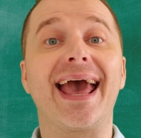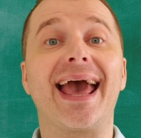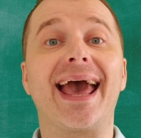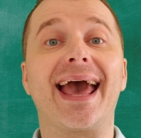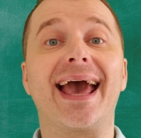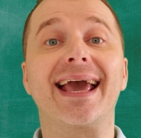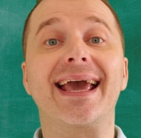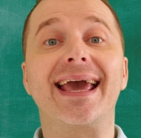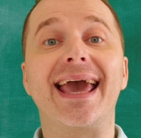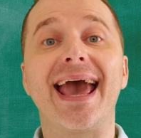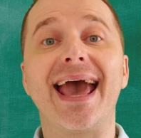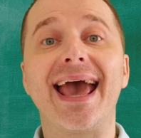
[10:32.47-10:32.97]

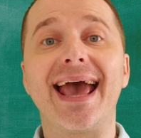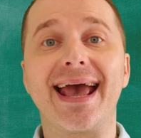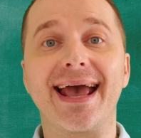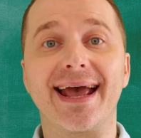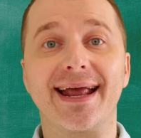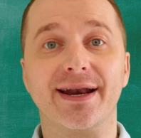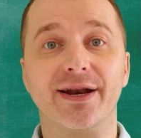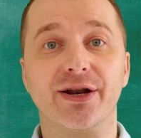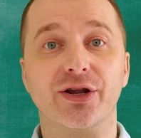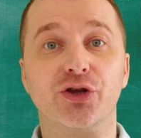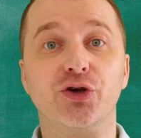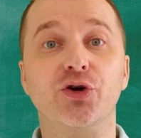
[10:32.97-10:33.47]

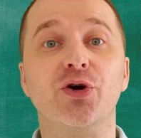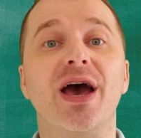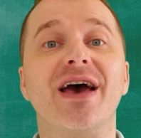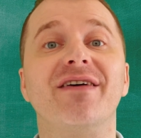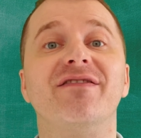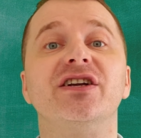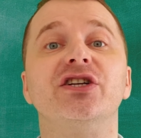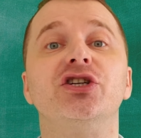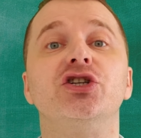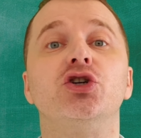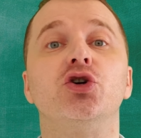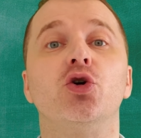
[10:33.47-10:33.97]
Again, you have
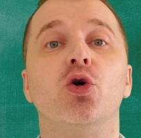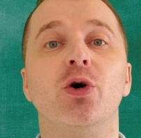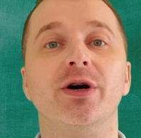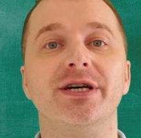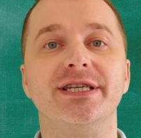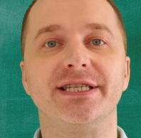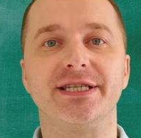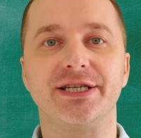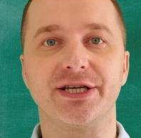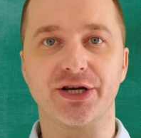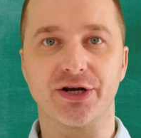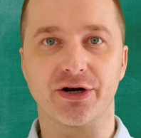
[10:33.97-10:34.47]
a
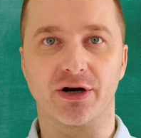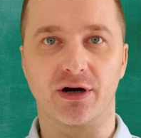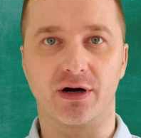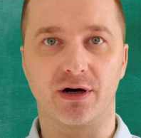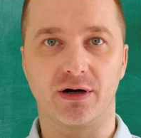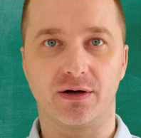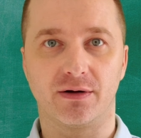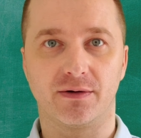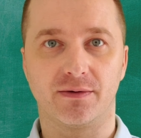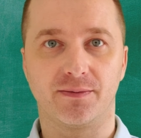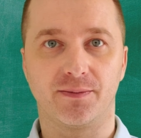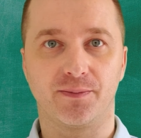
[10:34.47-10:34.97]
choice here.
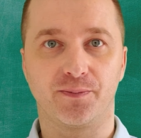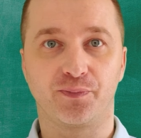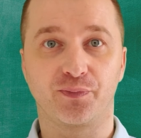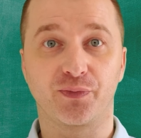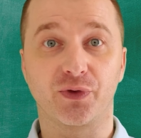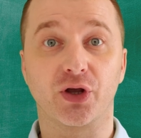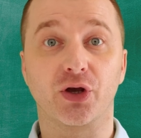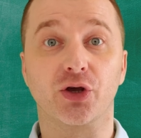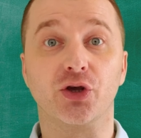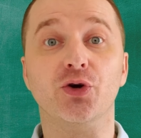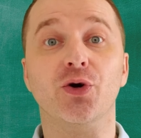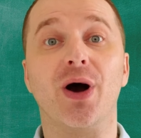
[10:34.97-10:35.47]

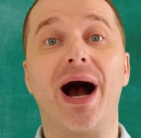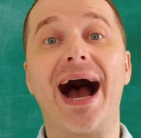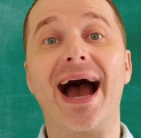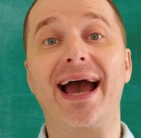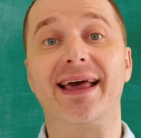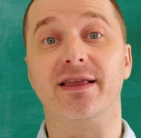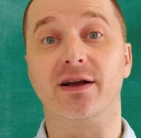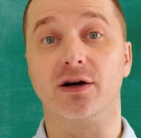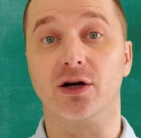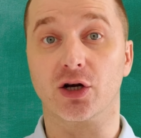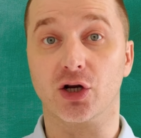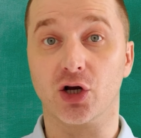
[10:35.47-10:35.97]
You
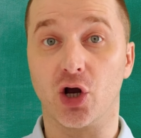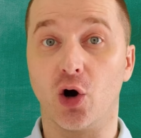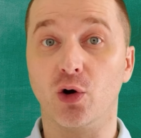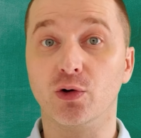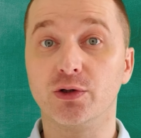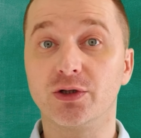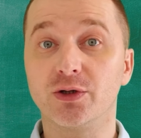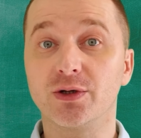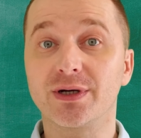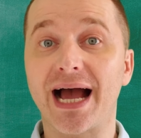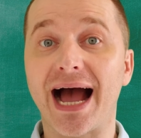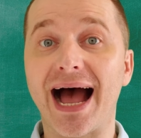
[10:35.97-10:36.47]
either go
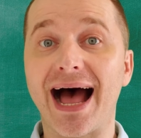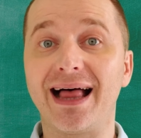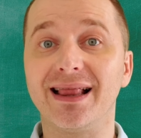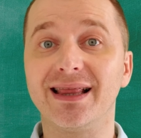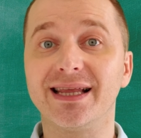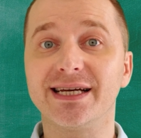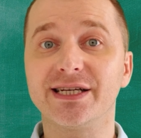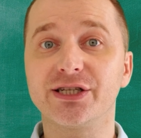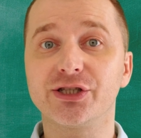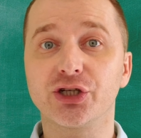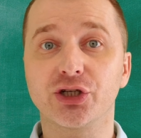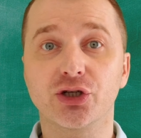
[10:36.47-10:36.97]
to
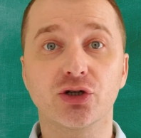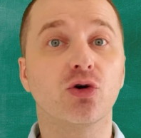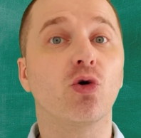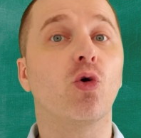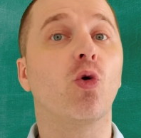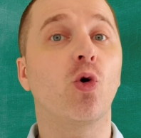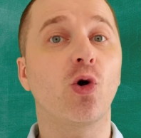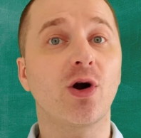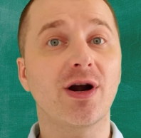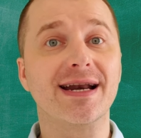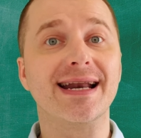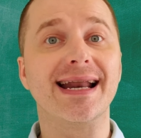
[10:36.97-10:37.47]
college
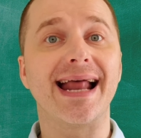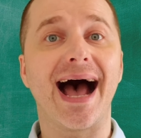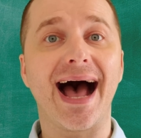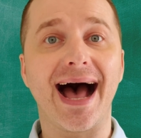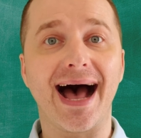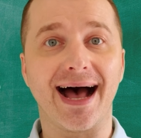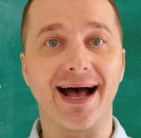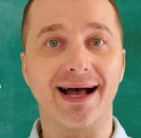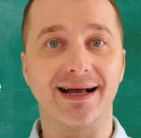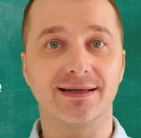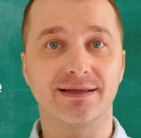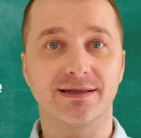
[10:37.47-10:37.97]
or
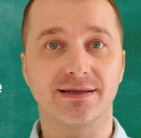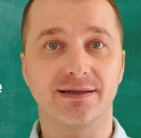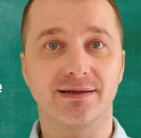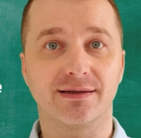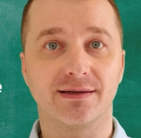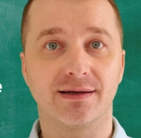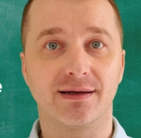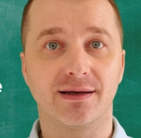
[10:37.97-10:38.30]
not.